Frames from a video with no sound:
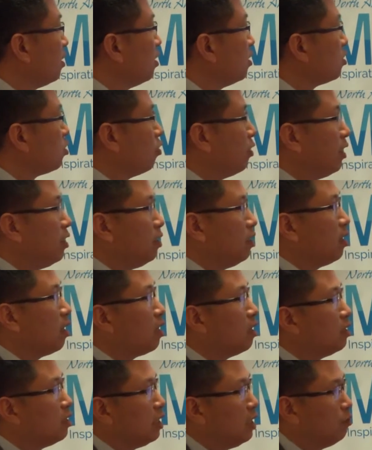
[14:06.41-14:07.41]
So in the
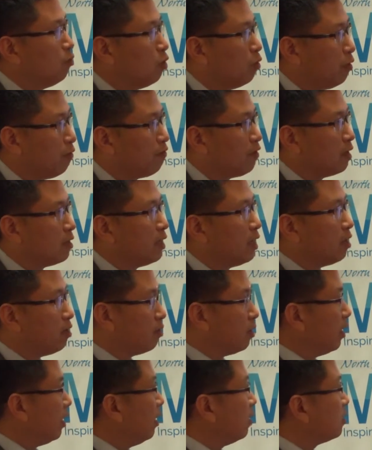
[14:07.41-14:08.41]
R&D, what we found
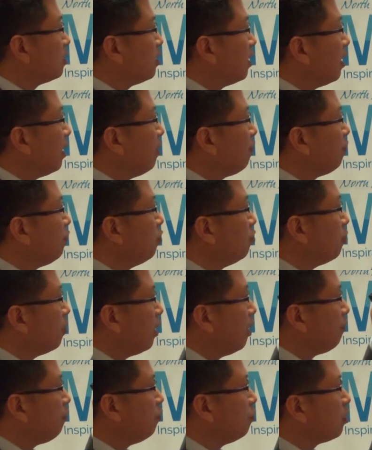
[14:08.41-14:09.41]
out is that if
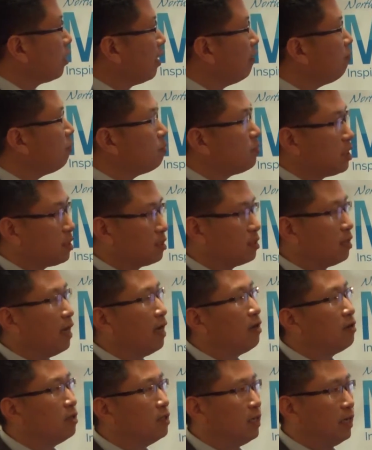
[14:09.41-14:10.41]
you give them the
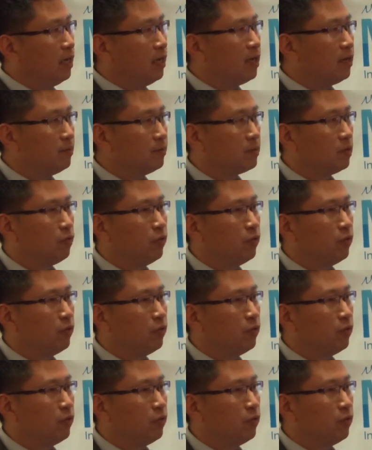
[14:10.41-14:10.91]
slider data,